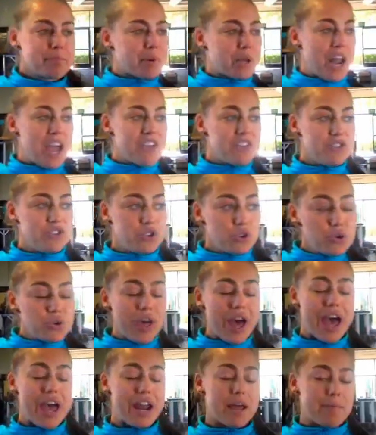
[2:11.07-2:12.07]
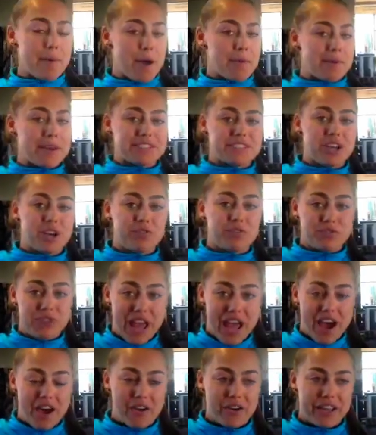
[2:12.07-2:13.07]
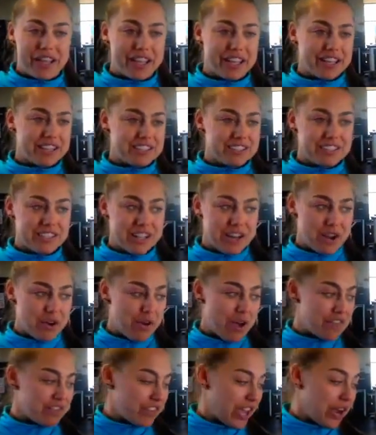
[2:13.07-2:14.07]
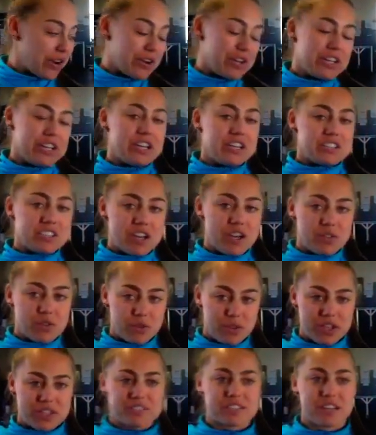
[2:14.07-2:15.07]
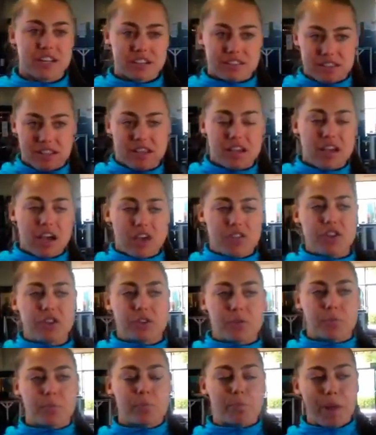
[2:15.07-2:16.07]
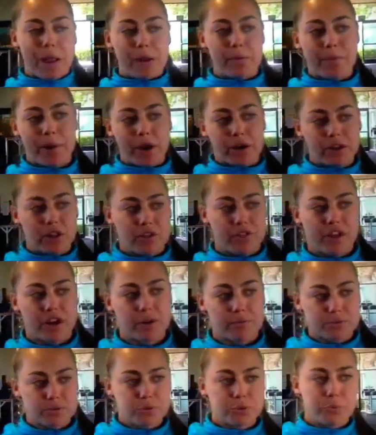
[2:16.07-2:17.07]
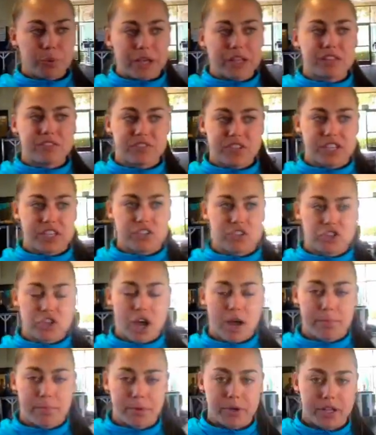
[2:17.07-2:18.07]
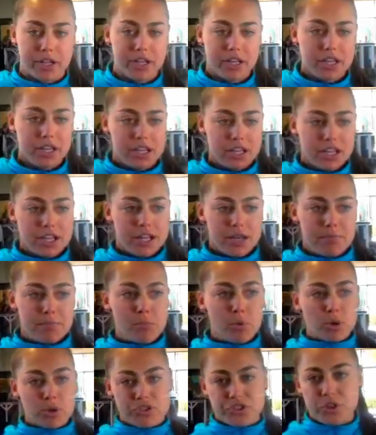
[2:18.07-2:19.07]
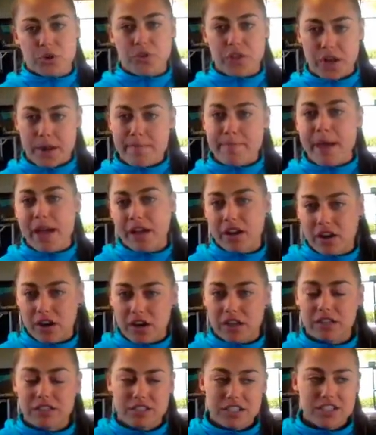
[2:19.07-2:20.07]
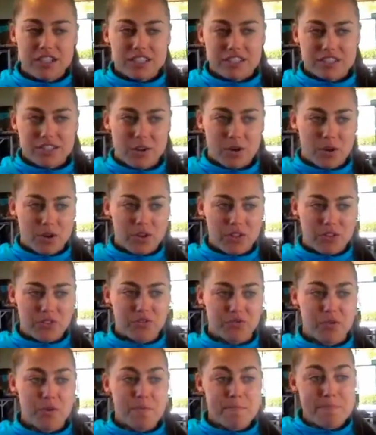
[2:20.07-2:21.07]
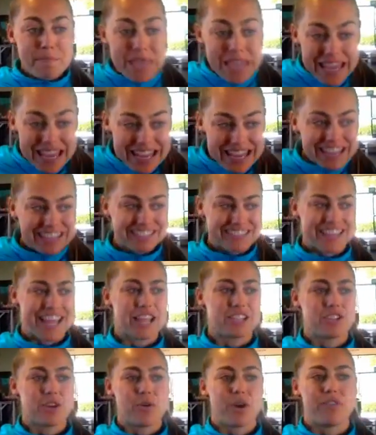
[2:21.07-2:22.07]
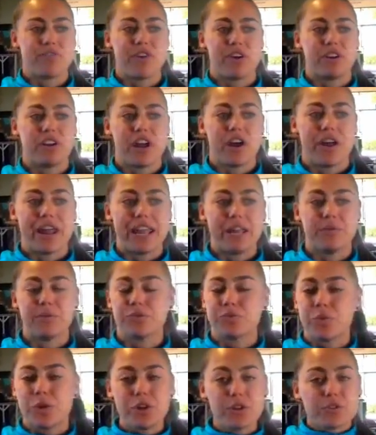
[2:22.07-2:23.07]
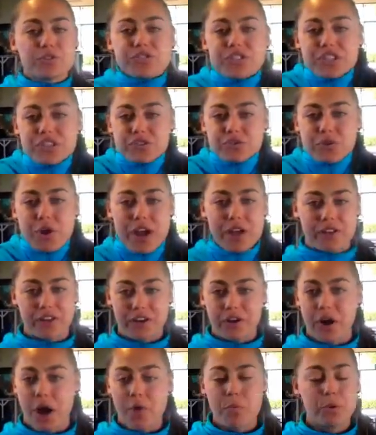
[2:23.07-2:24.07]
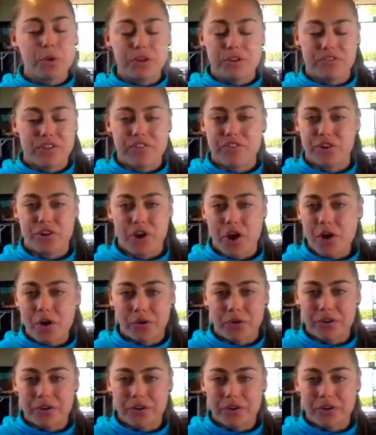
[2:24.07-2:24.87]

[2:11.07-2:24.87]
But I knew that about myself now, and I've carried it into other things, and I think the parallel there between weightlifting and shot put more so than a Metcon. So for me, that's how I found it out, and it was one of those things, trial and error. I wouldn't have ever known.